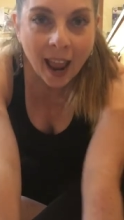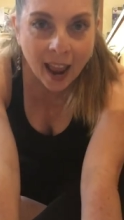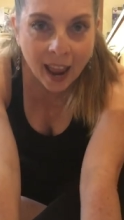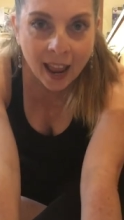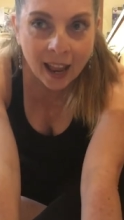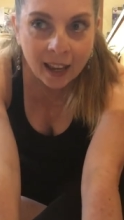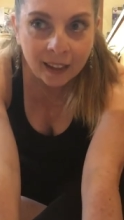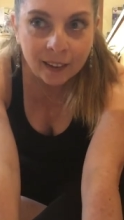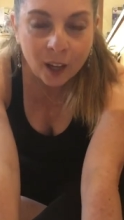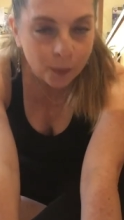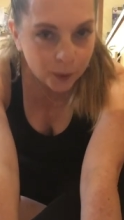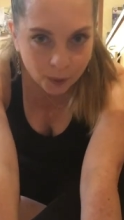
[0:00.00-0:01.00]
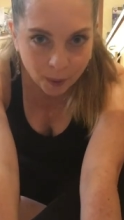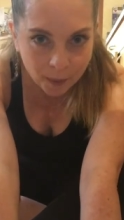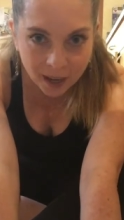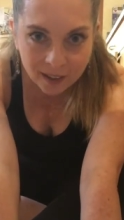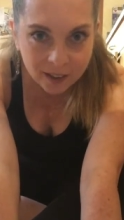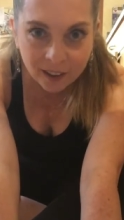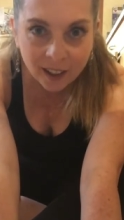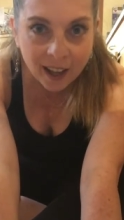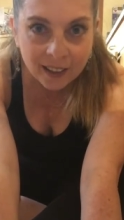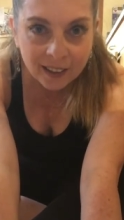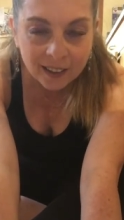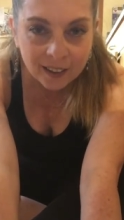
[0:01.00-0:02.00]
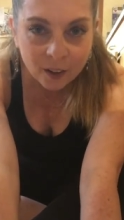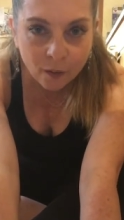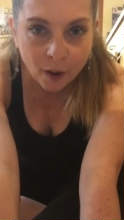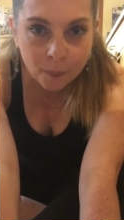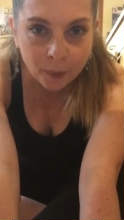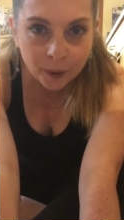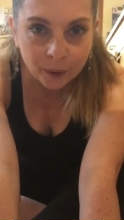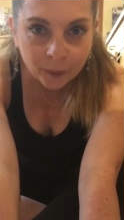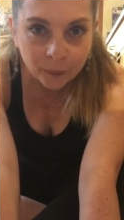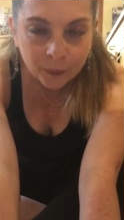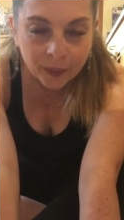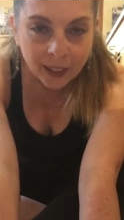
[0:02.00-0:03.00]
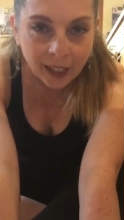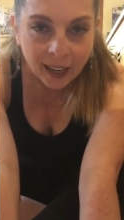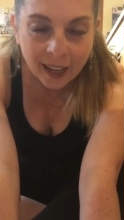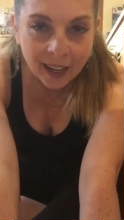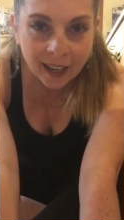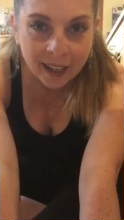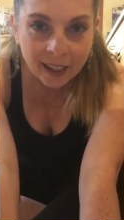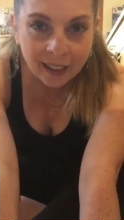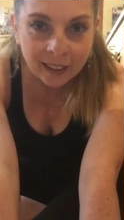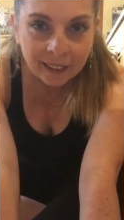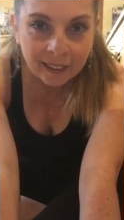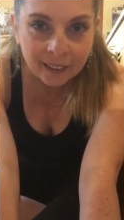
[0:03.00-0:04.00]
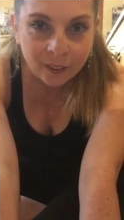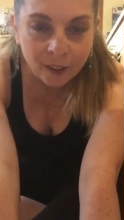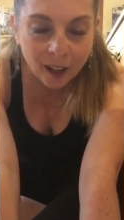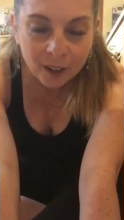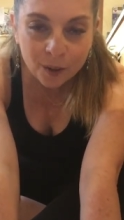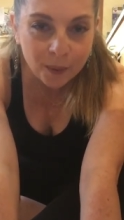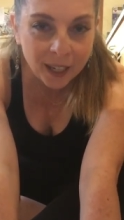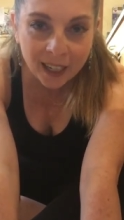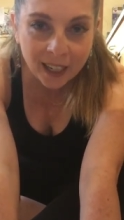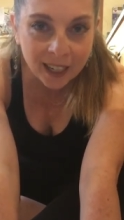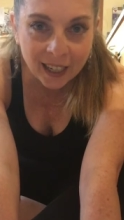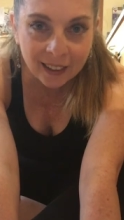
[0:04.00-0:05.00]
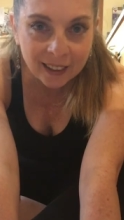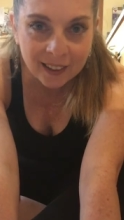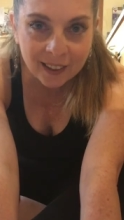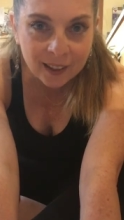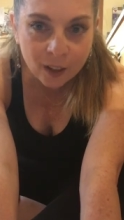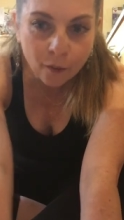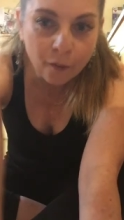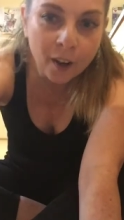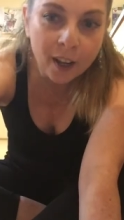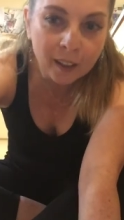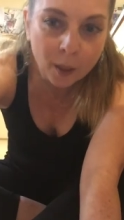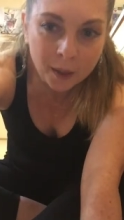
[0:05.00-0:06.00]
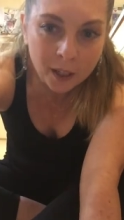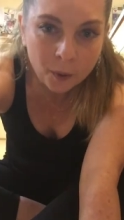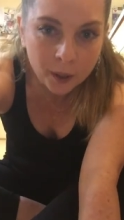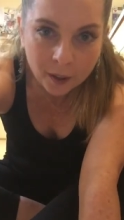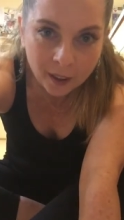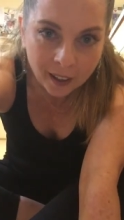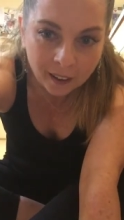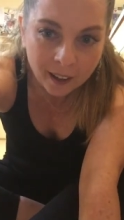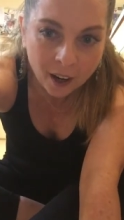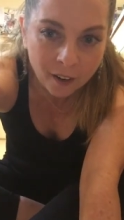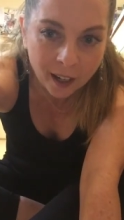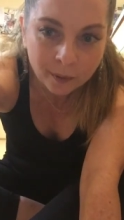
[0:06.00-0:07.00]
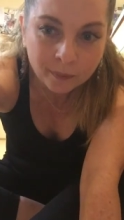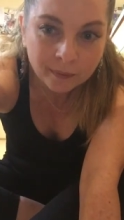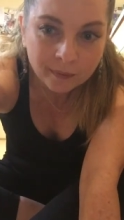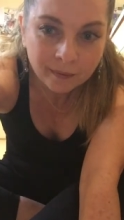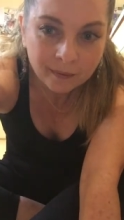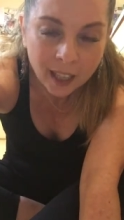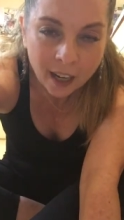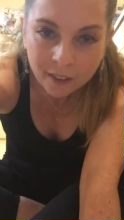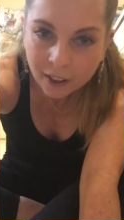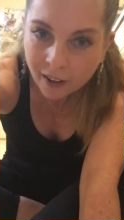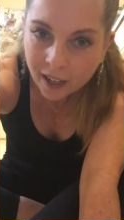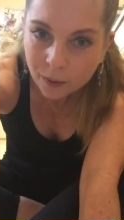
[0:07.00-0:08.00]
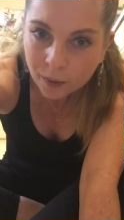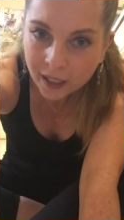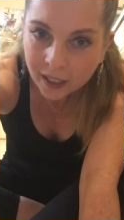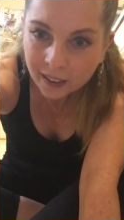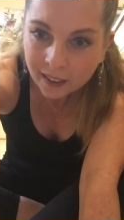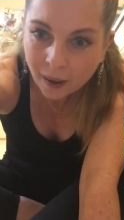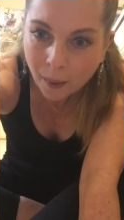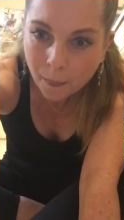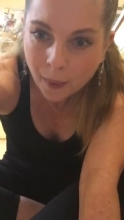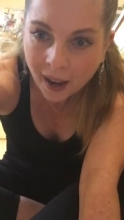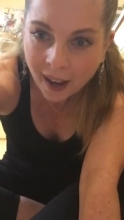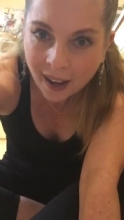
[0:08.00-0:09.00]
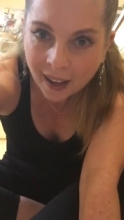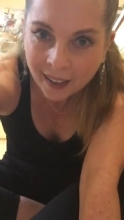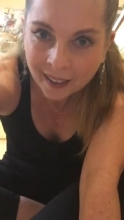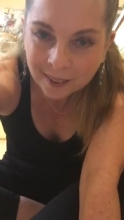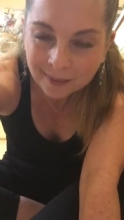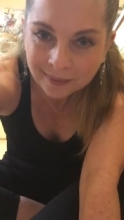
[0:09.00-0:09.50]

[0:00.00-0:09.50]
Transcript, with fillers: and come to my master classes in November. And follow me, and this is so fun. Let me know what you think. All right, have a great week. Bye.